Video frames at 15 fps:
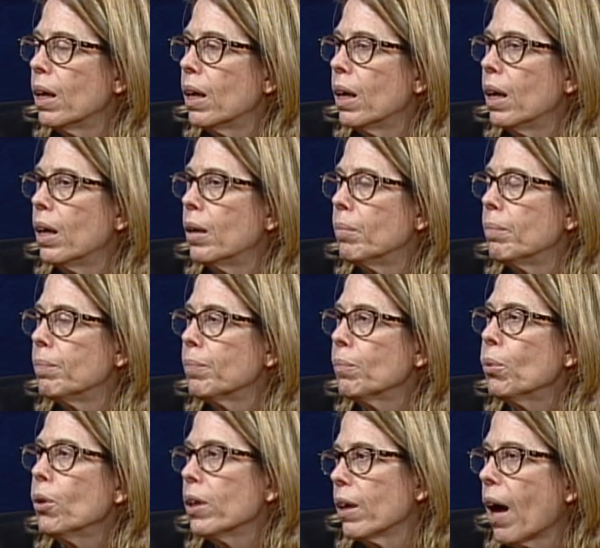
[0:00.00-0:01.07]
um,
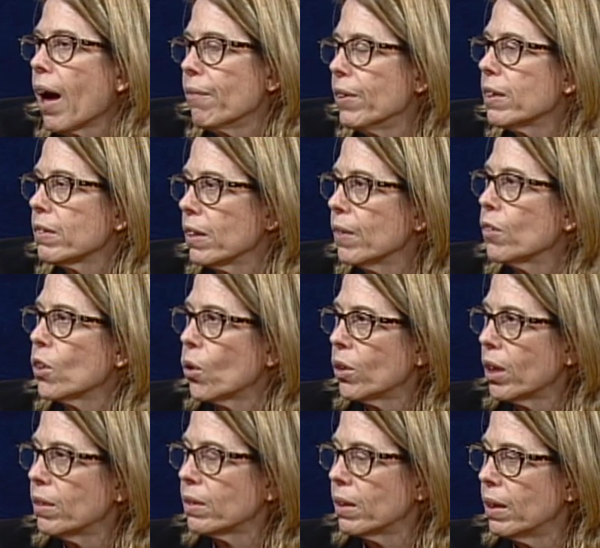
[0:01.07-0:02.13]
pretty obviously, even though it
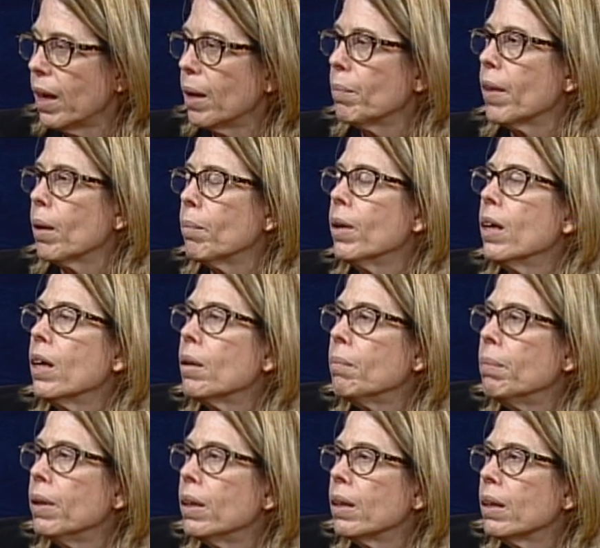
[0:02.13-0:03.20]
doesn't name them,
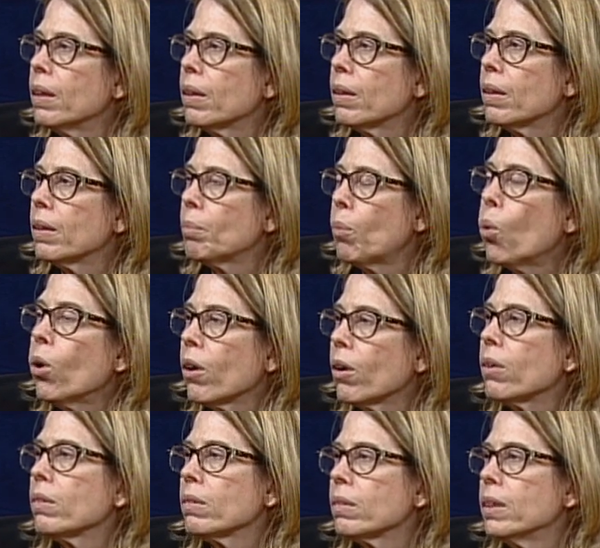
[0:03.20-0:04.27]
be the
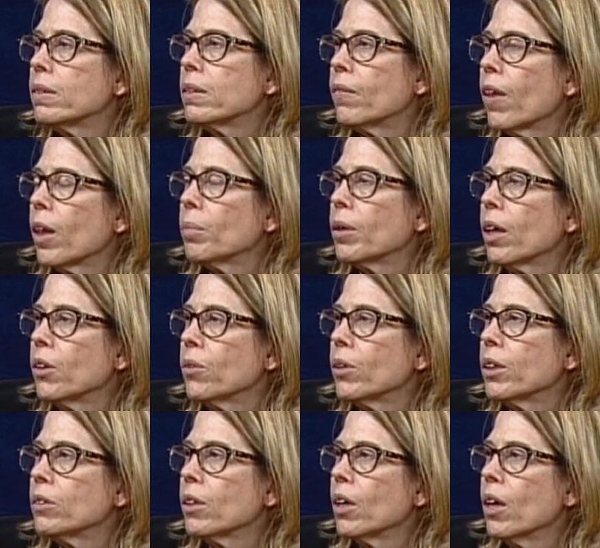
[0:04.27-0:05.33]
poorer, least developed
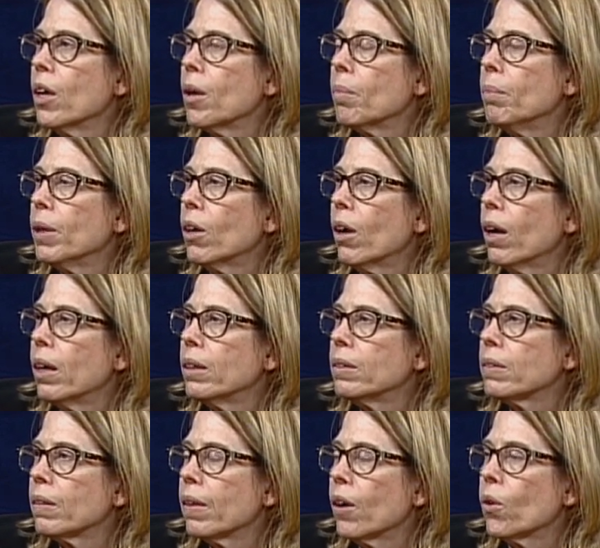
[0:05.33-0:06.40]
countries yeah.
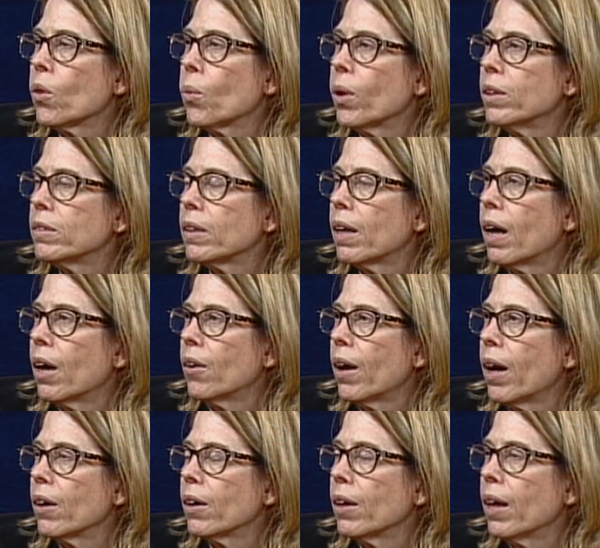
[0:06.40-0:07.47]
because they're the ones that are
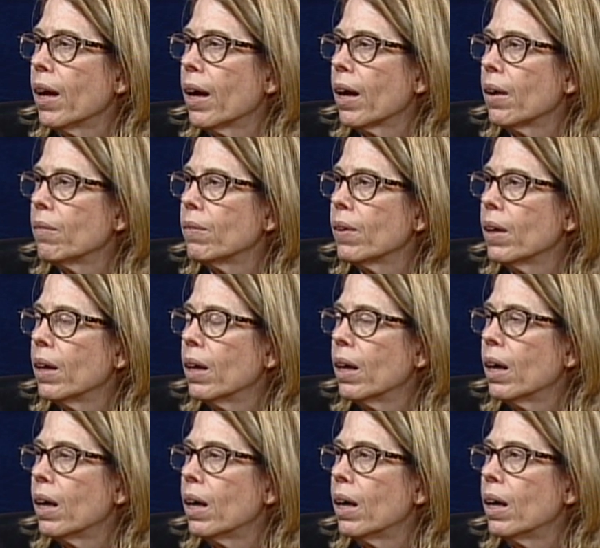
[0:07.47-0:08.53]
not going to have
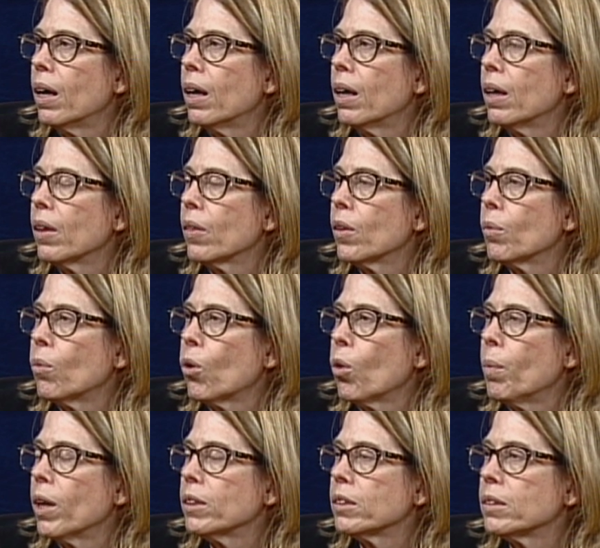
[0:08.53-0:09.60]
uh, the
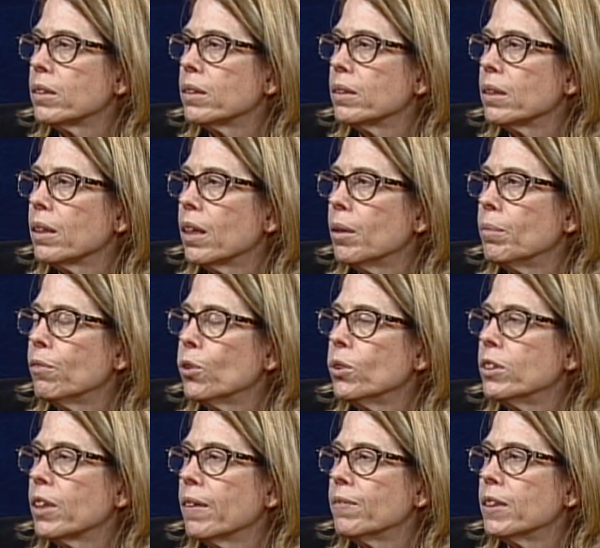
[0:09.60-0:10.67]
robust um, food
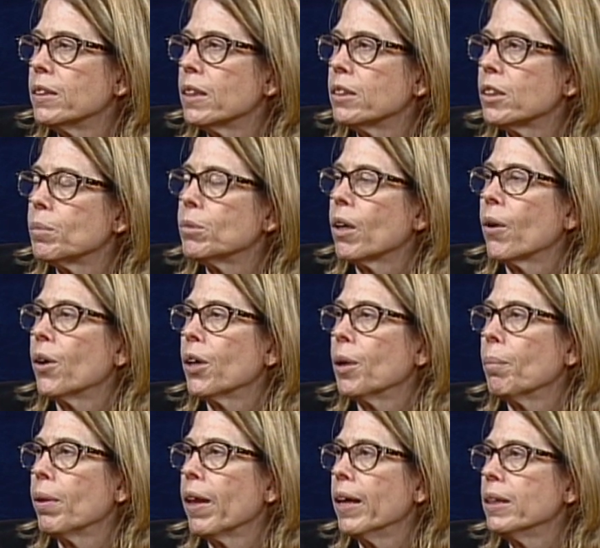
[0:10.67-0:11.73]
safety systems already
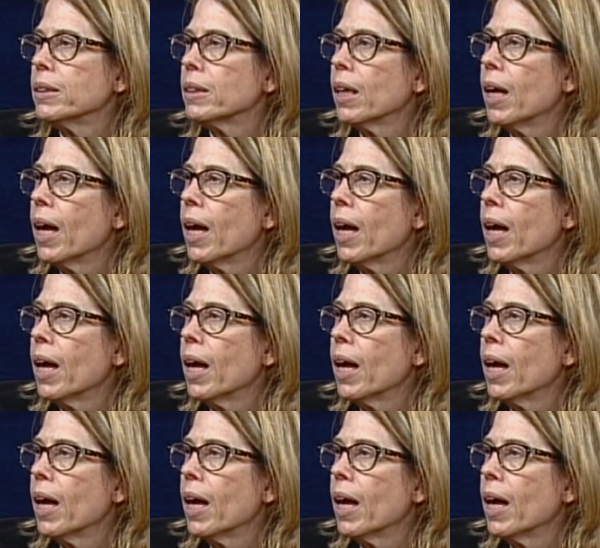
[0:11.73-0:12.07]
in place.